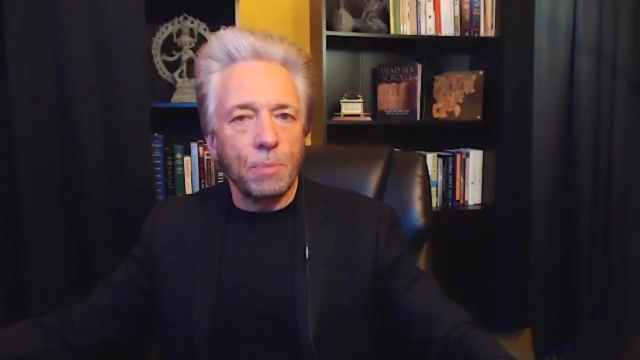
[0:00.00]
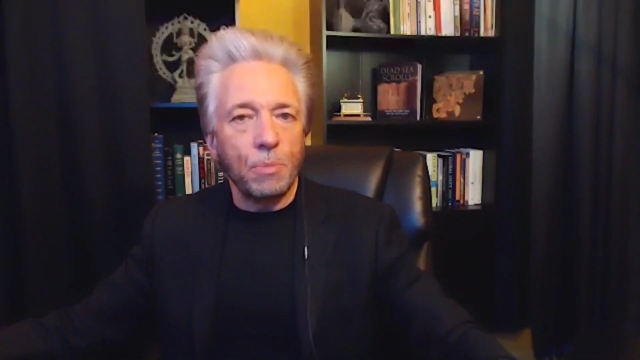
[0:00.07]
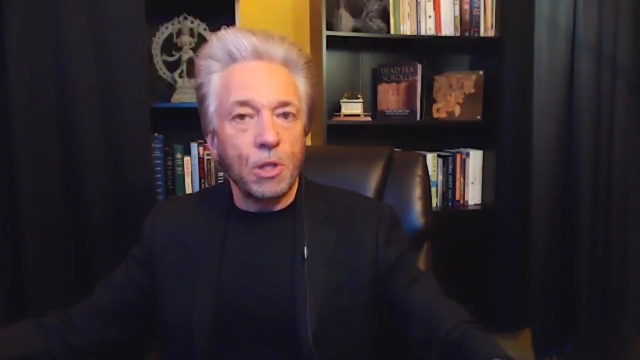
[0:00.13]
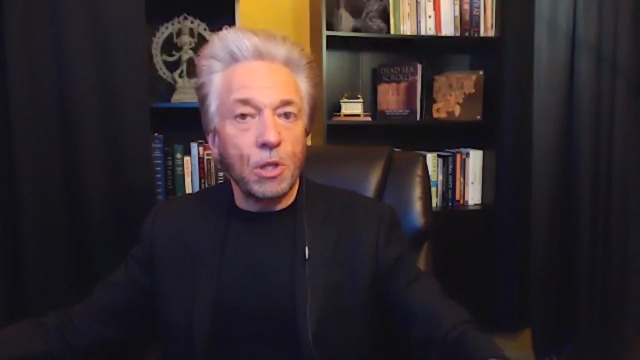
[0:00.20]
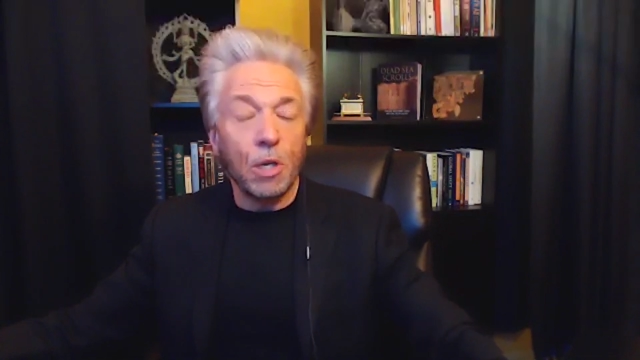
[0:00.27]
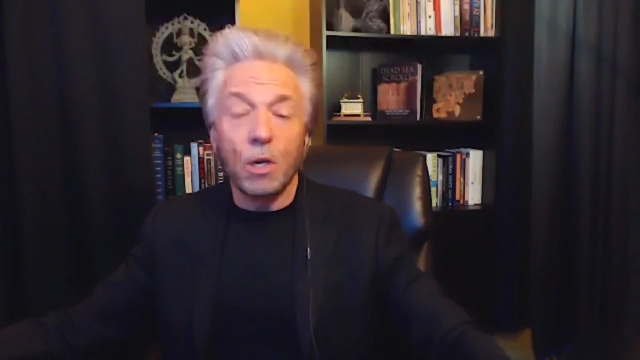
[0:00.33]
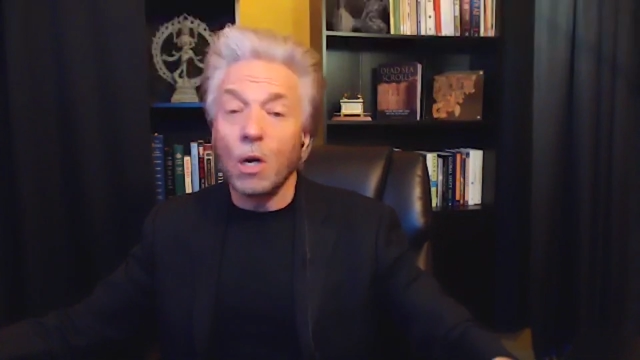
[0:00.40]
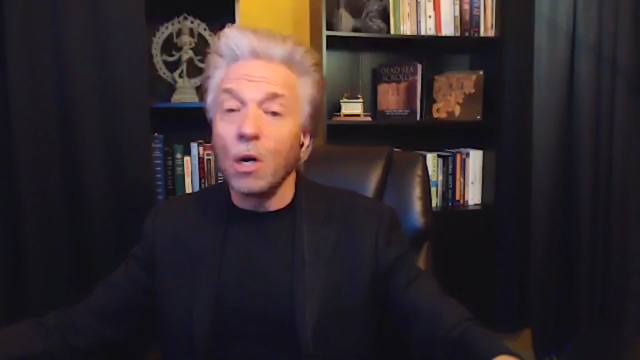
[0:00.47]
But
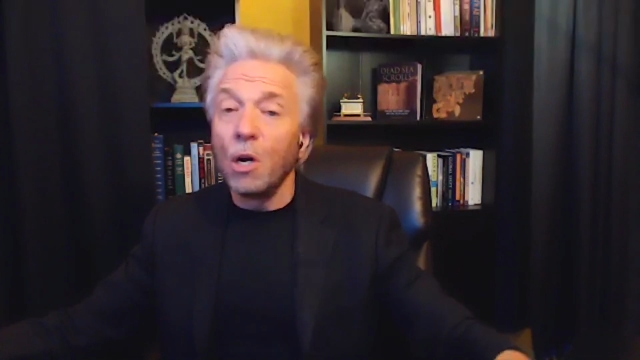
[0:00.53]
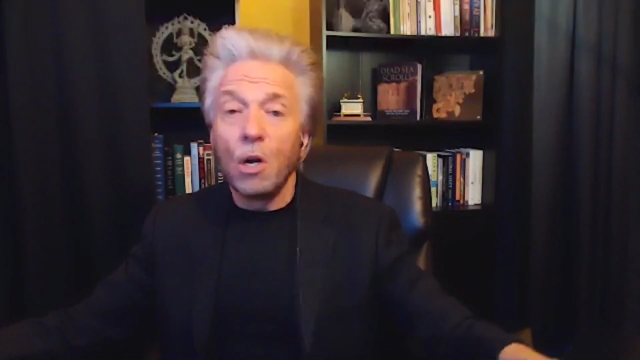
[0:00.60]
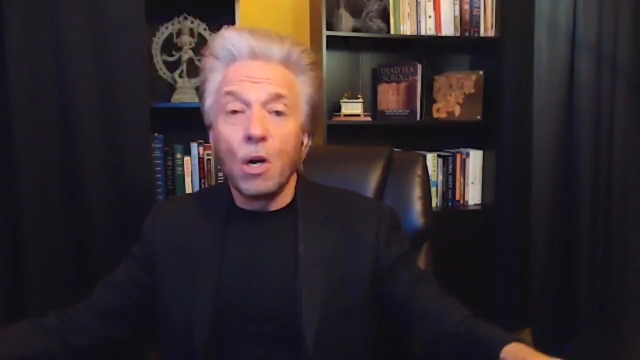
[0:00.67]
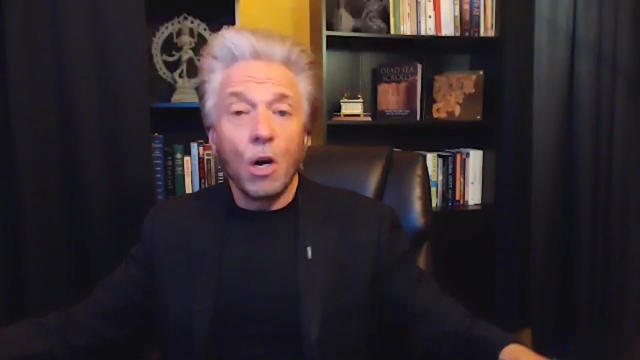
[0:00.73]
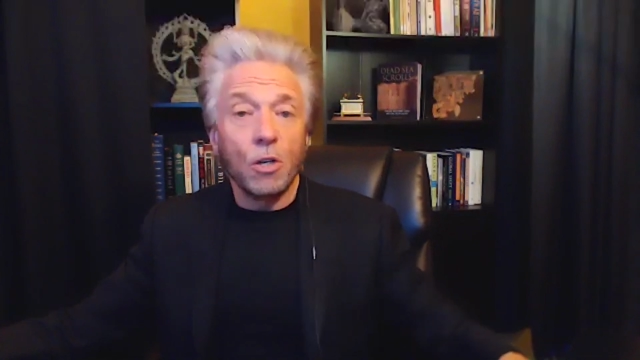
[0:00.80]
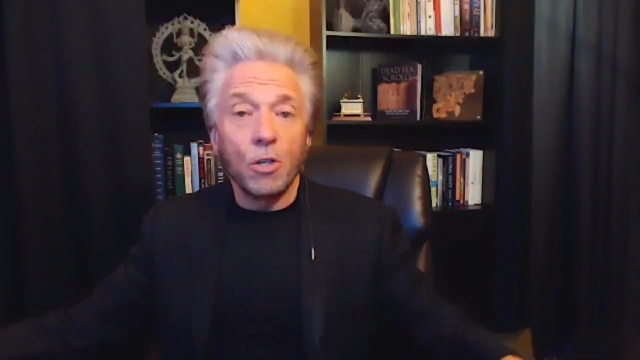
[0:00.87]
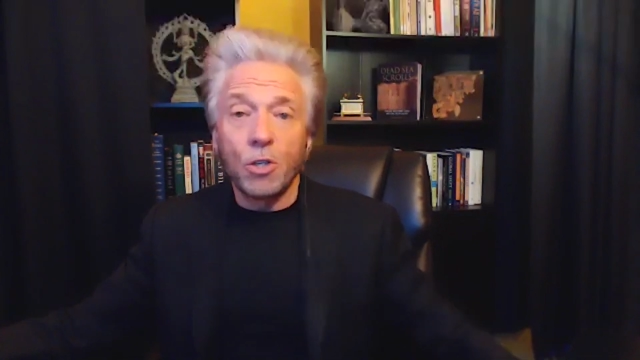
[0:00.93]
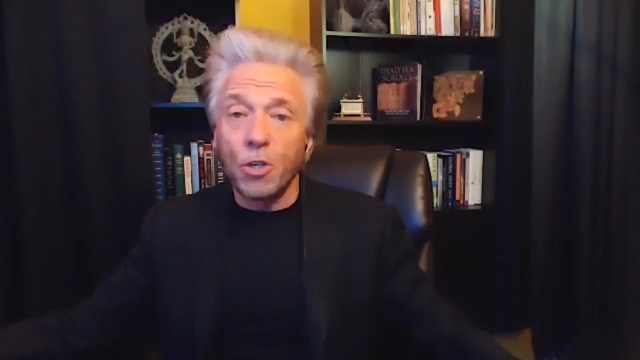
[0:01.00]
there
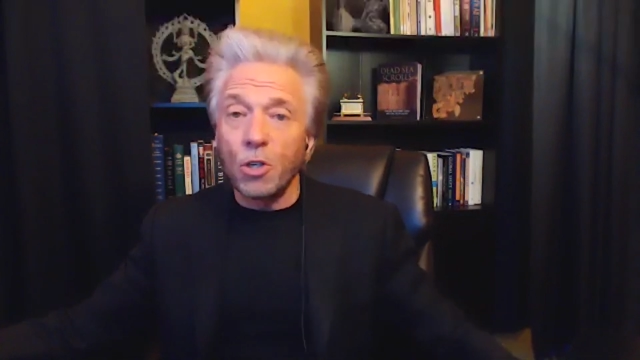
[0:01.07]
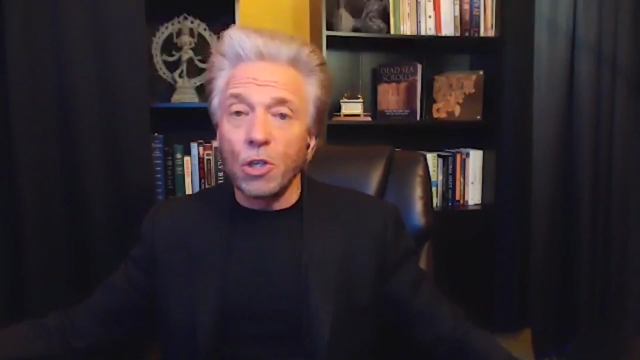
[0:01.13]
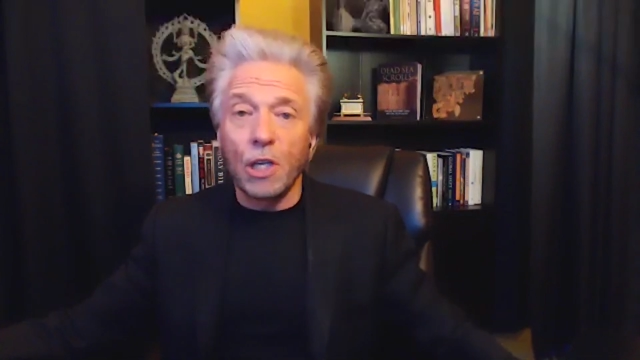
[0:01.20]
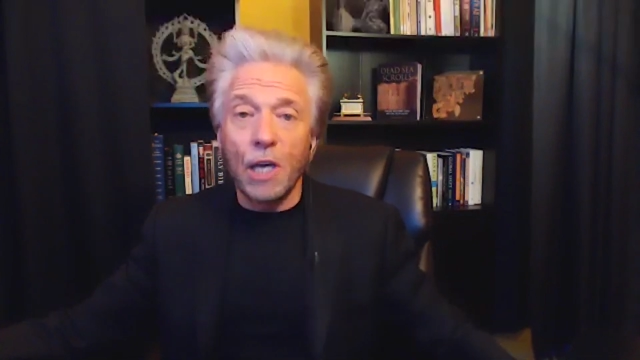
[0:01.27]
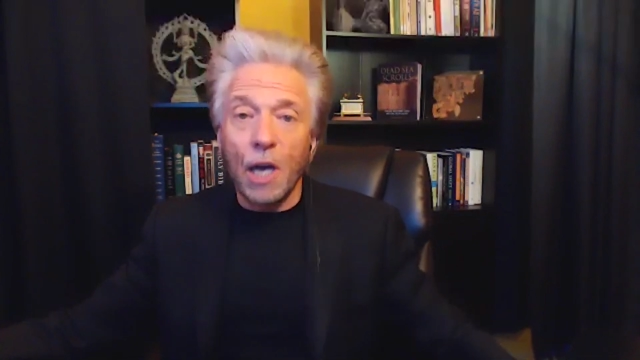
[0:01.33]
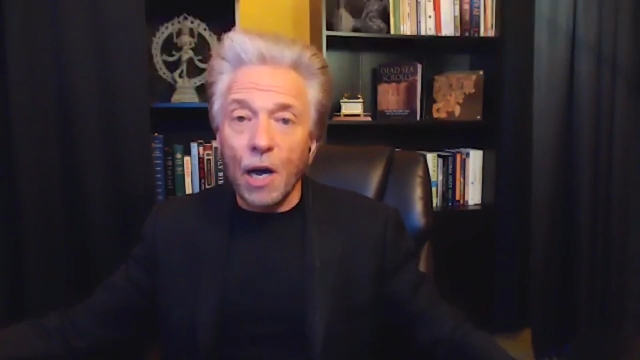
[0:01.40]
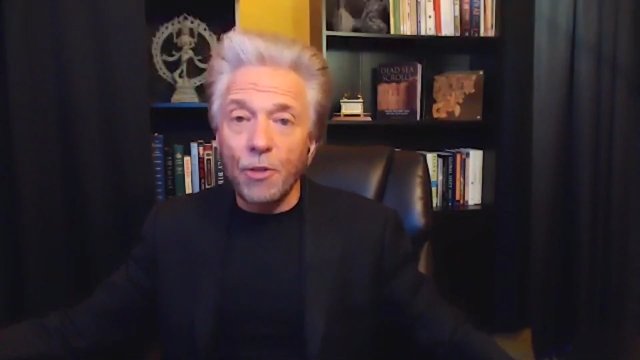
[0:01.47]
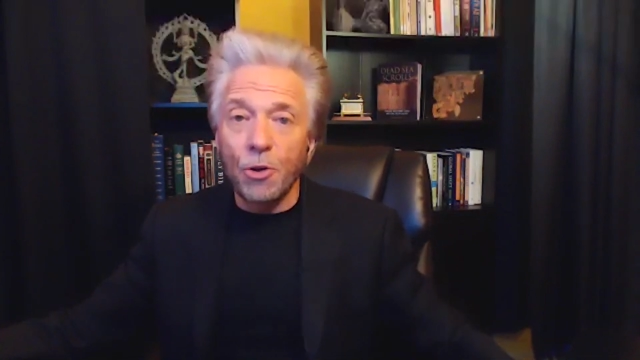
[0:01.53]
are certainly
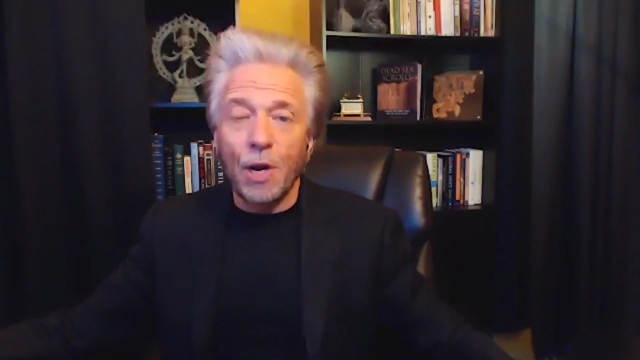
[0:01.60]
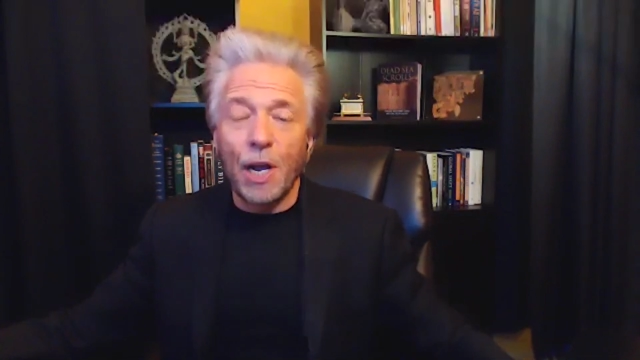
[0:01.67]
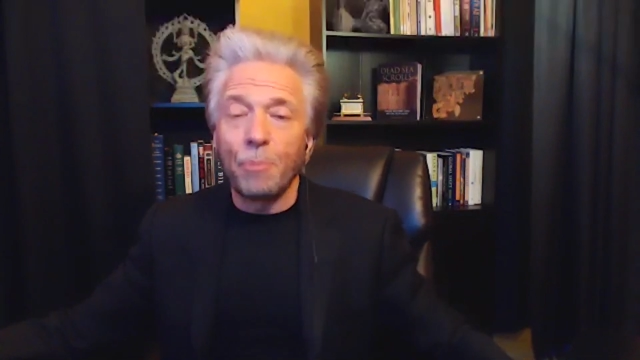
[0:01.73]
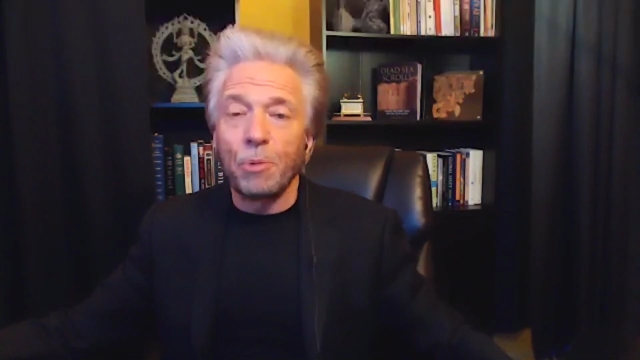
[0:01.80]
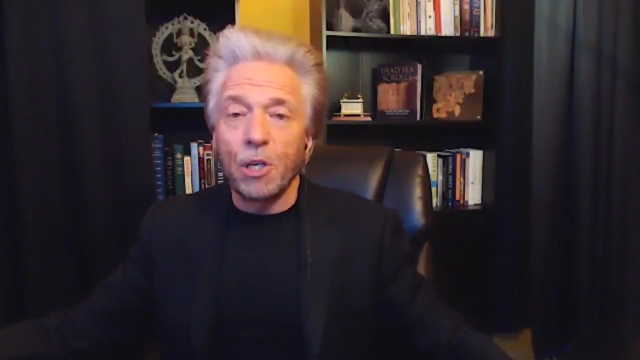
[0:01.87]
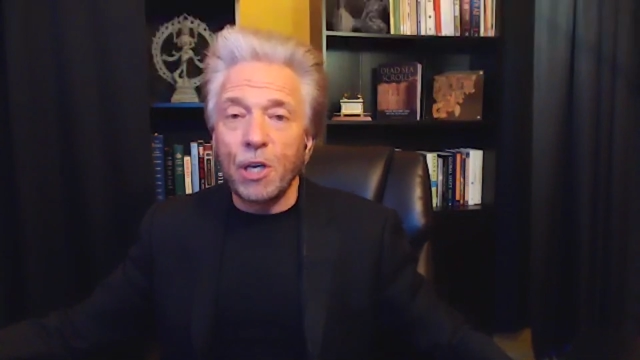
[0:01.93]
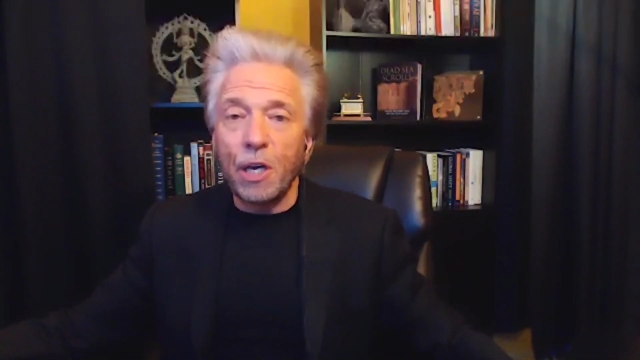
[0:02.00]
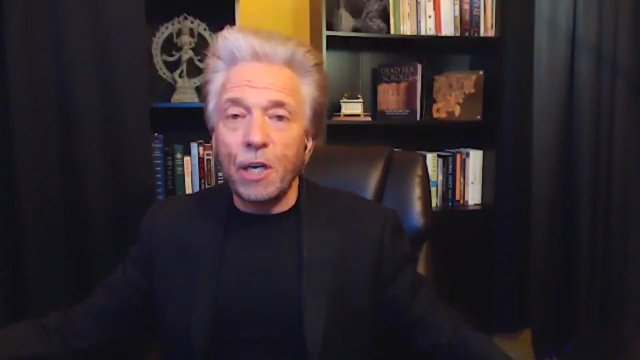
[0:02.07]
other
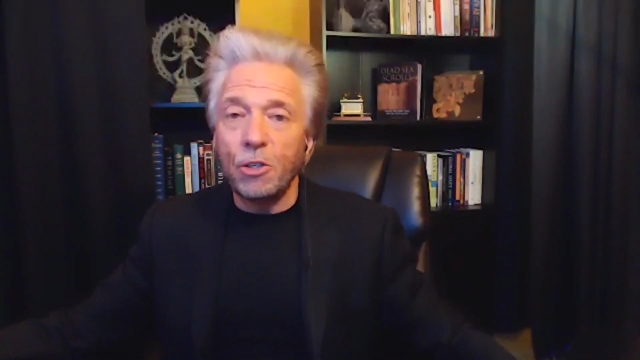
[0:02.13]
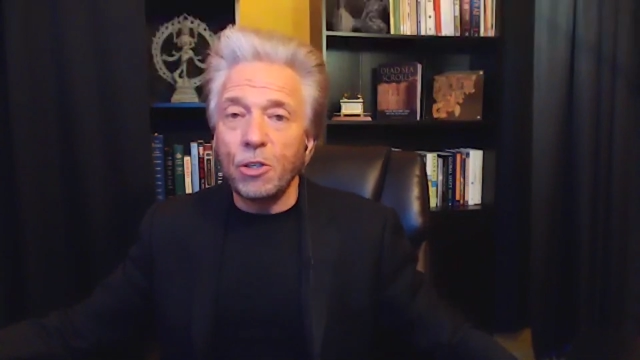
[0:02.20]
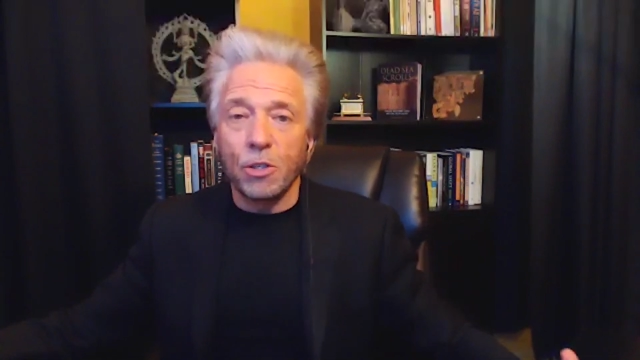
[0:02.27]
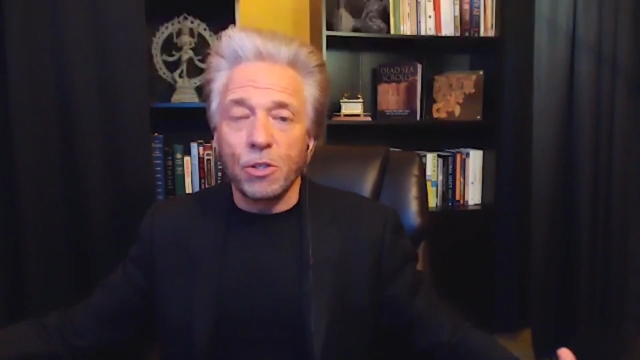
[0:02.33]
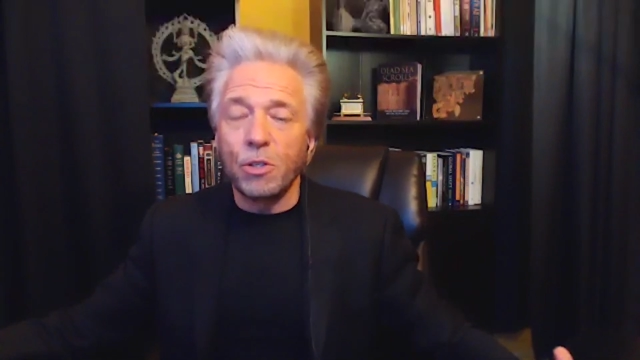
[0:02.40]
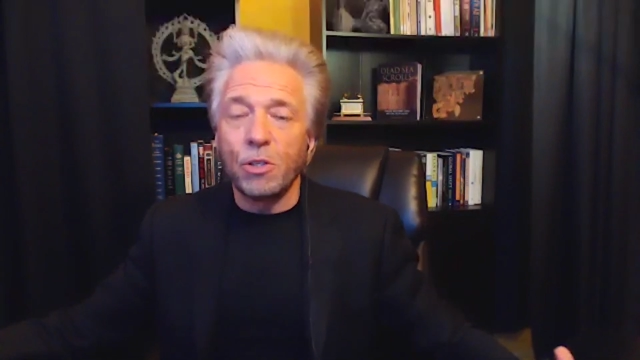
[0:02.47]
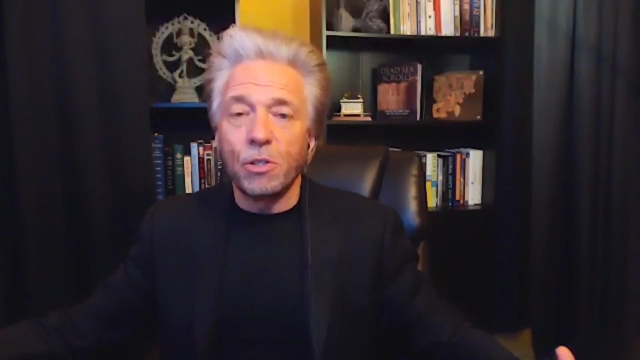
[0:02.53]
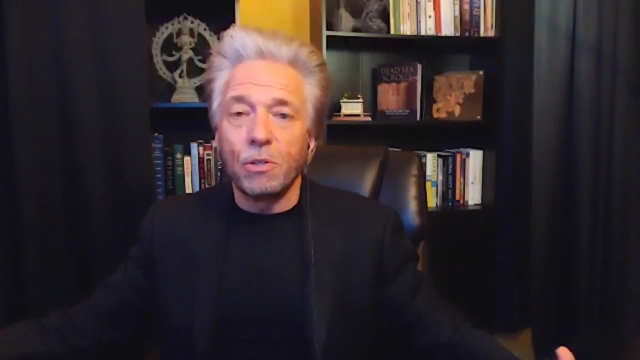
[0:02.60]

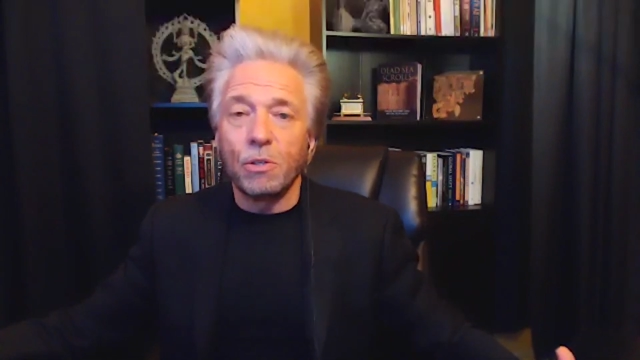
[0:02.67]
applications